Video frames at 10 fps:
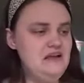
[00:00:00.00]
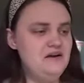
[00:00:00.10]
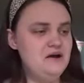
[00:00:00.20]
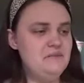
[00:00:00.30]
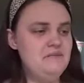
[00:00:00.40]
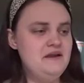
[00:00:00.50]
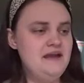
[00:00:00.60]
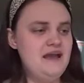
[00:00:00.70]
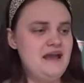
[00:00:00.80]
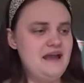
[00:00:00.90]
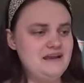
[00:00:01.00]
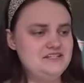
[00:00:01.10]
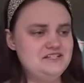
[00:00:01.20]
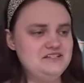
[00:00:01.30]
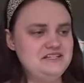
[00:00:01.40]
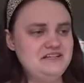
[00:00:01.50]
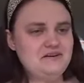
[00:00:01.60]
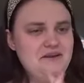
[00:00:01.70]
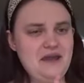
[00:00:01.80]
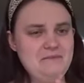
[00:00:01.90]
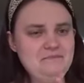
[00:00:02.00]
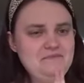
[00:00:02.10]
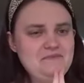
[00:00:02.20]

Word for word: Um, actually, okay.